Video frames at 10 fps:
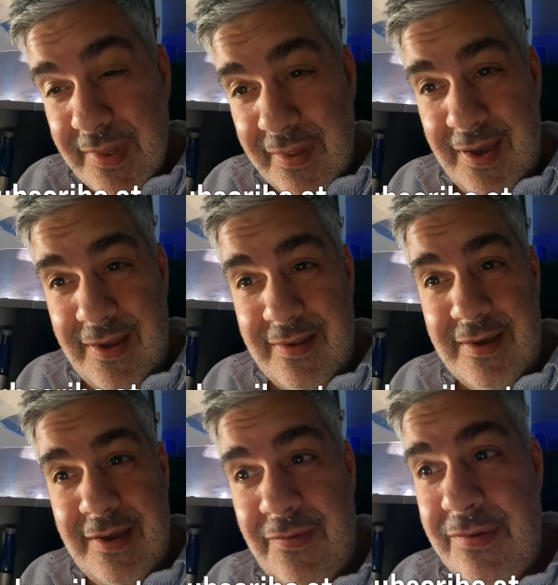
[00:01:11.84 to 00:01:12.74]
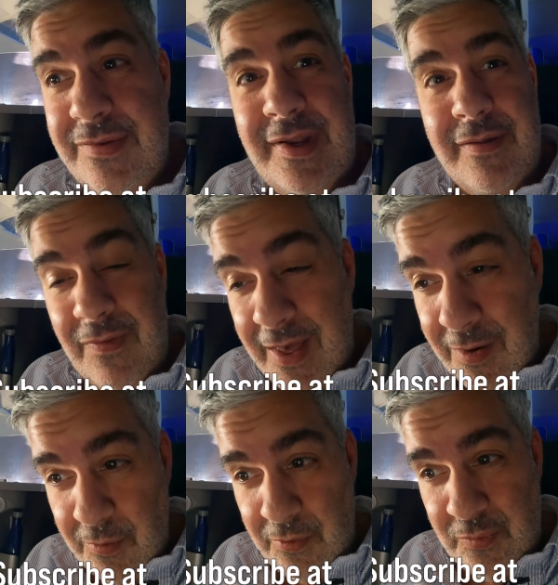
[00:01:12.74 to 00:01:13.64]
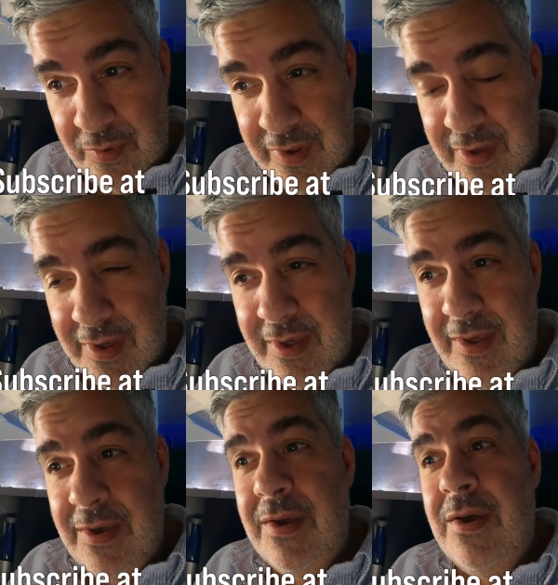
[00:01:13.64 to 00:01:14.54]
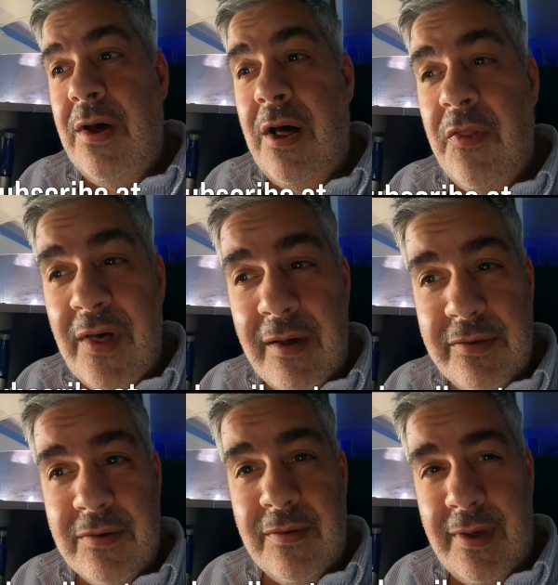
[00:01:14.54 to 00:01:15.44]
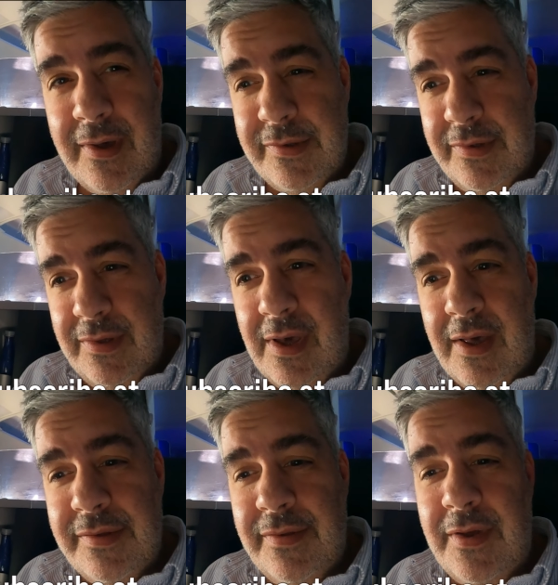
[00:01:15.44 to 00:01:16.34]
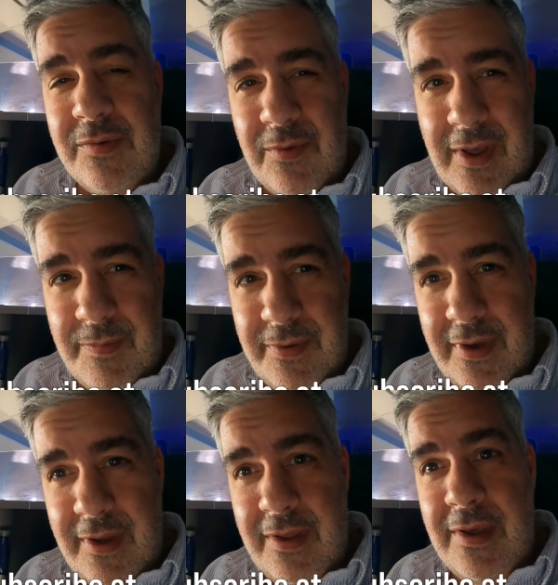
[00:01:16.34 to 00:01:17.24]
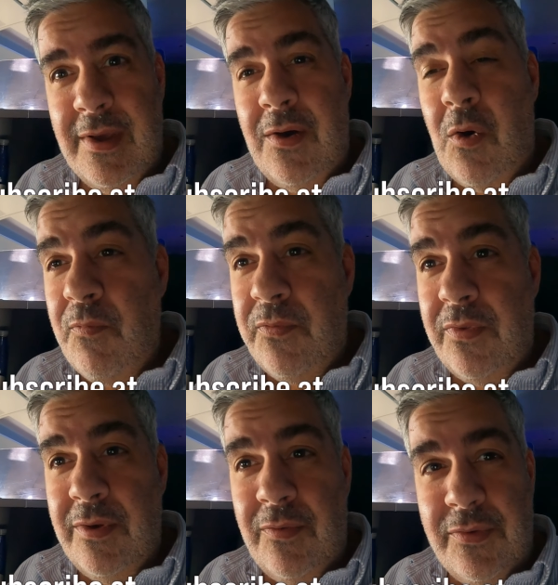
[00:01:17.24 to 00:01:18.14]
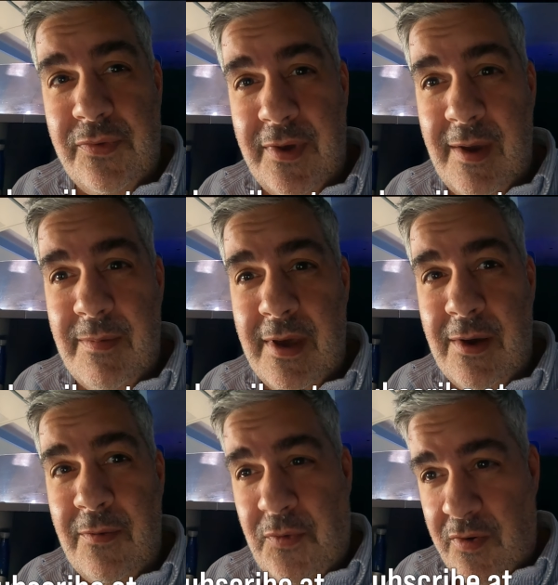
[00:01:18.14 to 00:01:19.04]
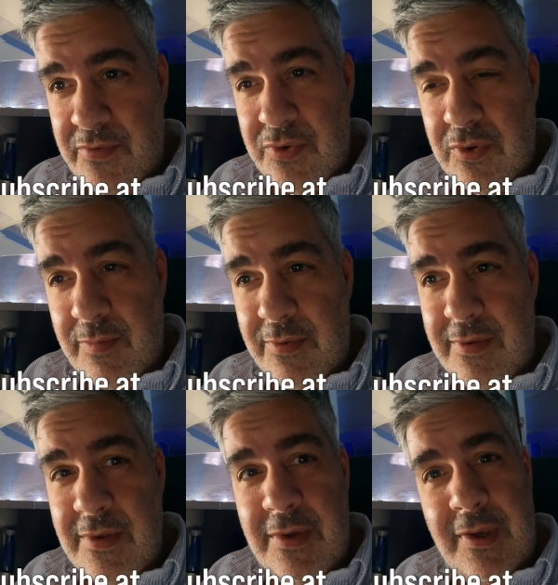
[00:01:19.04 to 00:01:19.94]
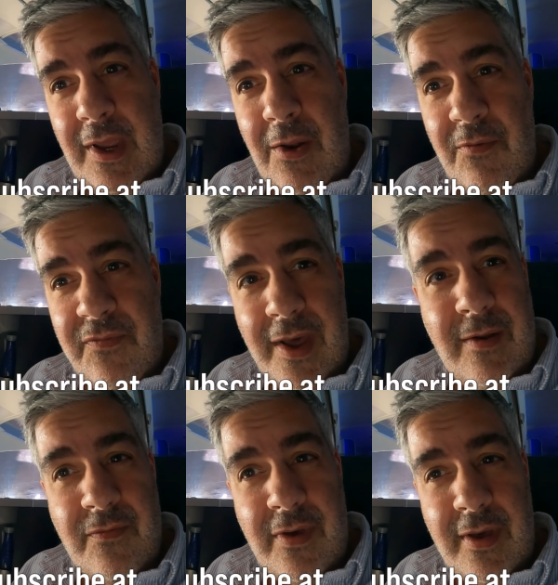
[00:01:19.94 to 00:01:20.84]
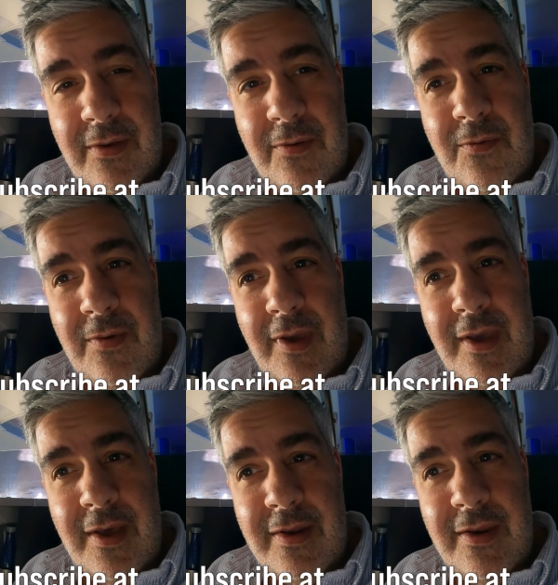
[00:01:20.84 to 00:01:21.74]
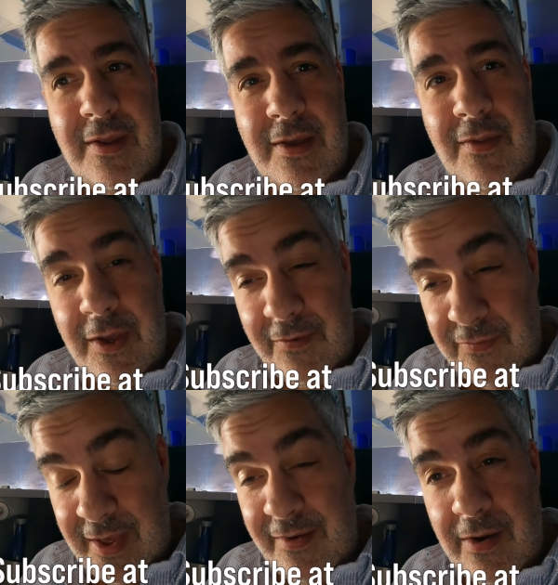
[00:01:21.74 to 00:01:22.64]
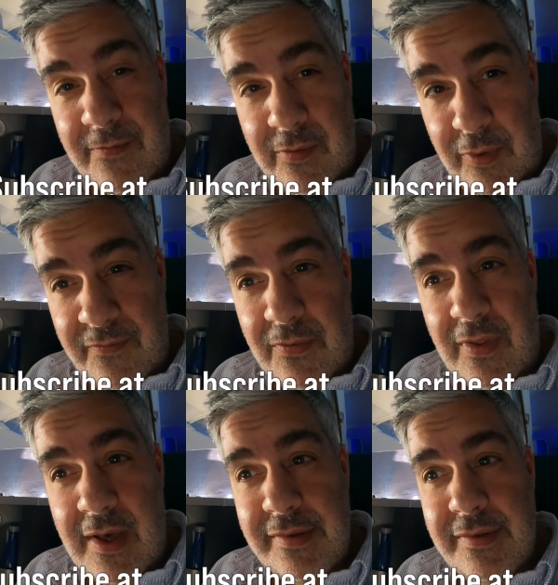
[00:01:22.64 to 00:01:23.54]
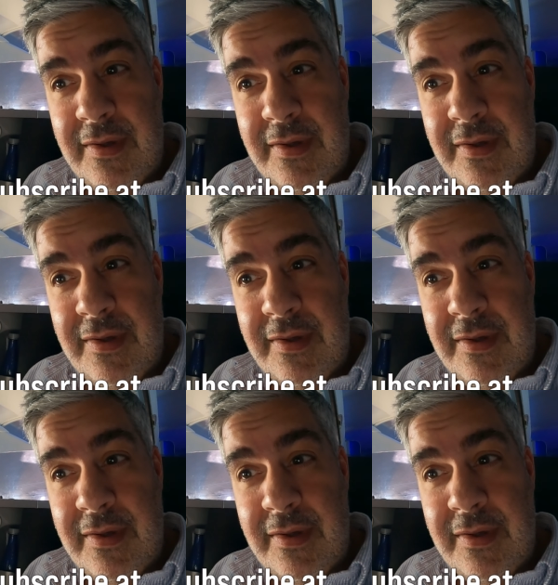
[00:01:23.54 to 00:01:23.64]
I can tell you, this seat is not worth 3K. 1,000 or less, yes, that's what I paid. Hopefully you do the same. Now, if you're having trouble, finding value, and you like flying comfortably for less,